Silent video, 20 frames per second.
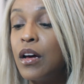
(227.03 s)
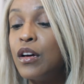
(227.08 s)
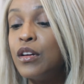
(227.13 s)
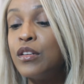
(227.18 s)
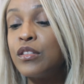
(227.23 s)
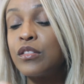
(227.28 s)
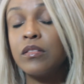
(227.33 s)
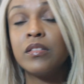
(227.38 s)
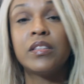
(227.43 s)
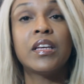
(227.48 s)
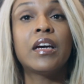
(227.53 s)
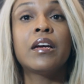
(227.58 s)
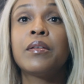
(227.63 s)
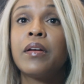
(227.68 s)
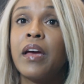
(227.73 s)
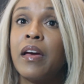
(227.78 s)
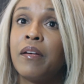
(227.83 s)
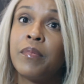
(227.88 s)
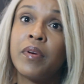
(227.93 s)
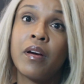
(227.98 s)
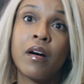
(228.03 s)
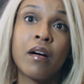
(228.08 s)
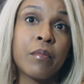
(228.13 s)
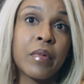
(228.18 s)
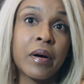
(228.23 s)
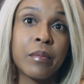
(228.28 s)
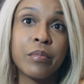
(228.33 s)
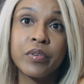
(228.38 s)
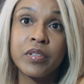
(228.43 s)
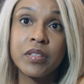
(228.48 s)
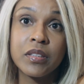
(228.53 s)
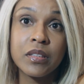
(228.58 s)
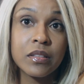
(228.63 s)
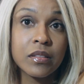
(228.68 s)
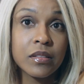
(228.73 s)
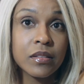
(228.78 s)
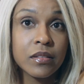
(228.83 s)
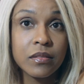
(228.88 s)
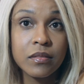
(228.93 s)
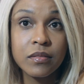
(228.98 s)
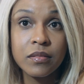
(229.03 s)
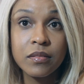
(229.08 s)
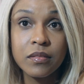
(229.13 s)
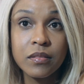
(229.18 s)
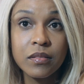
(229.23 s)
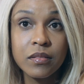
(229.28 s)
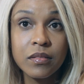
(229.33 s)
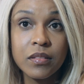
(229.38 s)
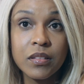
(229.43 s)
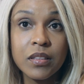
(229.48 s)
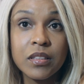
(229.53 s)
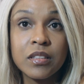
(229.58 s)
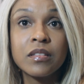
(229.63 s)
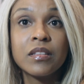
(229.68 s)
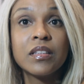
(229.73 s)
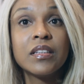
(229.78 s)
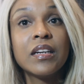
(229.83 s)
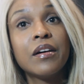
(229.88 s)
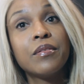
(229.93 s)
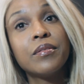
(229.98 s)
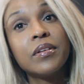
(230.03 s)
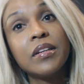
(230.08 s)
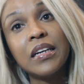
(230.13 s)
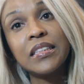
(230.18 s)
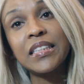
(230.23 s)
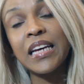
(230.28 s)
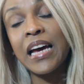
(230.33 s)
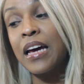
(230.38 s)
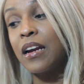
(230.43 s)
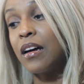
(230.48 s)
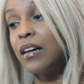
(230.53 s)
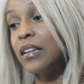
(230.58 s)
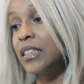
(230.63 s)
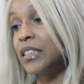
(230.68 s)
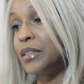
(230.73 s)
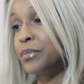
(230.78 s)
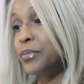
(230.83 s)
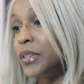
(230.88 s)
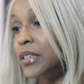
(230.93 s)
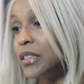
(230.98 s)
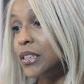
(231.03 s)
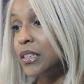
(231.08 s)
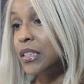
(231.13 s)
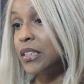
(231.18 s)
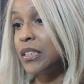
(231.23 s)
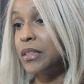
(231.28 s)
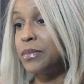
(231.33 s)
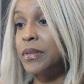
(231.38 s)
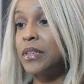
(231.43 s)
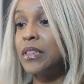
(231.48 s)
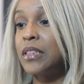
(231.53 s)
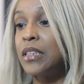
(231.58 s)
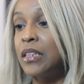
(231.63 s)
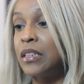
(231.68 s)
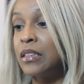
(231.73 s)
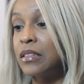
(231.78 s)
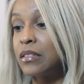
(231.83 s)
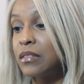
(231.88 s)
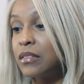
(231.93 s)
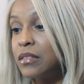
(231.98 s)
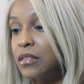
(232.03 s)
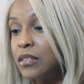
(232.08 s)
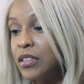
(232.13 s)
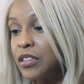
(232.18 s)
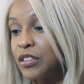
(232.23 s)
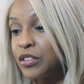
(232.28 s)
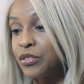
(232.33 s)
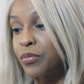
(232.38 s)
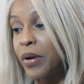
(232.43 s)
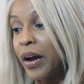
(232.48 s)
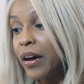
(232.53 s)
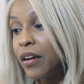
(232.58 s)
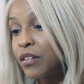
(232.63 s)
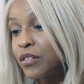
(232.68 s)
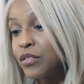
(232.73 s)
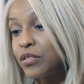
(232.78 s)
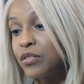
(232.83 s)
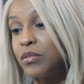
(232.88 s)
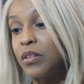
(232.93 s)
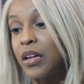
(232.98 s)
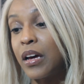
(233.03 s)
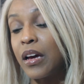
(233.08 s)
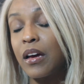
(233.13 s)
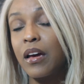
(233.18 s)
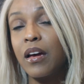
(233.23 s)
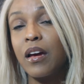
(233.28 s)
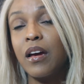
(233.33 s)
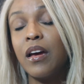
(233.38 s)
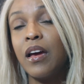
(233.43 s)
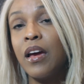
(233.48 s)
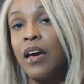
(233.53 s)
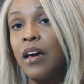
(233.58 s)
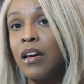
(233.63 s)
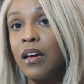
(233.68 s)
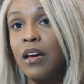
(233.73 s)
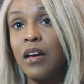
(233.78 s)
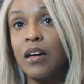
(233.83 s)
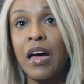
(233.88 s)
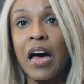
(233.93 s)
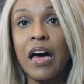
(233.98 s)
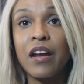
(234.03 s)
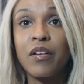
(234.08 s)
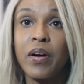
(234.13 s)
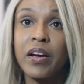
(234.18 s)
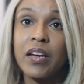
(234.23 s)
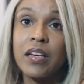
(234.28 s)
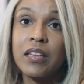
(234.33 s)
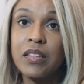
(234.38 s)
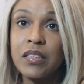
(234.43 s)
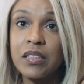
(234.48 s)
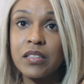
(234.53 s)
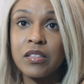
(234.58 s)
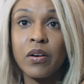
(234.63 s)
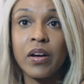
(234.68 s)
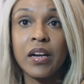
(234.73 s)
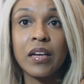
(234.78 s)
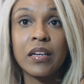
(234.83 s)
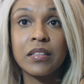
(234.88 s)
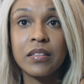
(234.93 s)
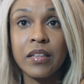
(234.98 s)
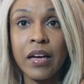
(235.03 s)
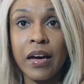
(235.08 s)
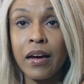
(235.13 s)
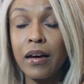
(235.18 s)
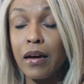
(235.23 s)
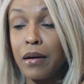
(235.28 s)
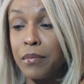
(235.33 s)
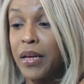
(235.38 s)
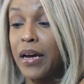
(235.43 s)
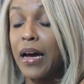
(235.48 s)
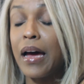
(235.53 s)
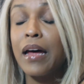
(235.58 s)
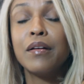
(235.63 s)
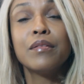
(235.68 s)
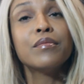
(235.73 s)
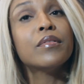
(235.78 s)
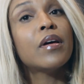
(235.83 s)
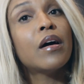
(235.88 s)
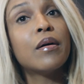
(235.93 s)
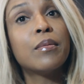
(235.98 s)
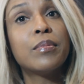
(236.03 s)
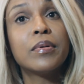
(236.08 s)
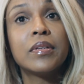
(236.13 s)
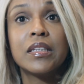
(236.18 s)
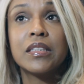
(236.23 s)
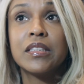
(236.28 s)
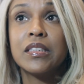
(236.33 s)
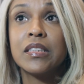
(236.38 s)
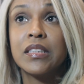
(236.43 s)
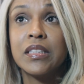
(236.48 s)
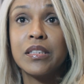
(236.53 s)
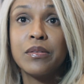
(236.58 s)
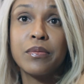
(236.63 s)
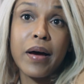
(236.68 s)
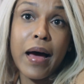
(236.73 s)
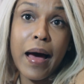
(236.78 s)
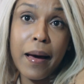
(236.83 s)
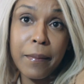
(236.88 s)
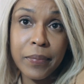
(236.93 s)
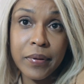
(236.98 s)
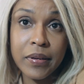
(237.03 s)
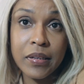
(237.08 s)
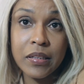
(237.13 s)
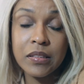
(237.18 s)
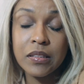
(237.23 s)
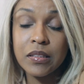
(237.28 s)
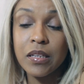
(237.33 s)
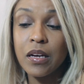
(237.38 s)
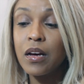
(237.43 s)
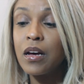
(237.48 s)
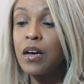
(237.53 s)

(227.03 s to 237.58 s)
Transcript: So they gave me all my bridges. So then I realized I had all these bridges, but then there's writers who like, hey, how do I get this? How do I get that? I'm like, I don't know, but let's just see what happens.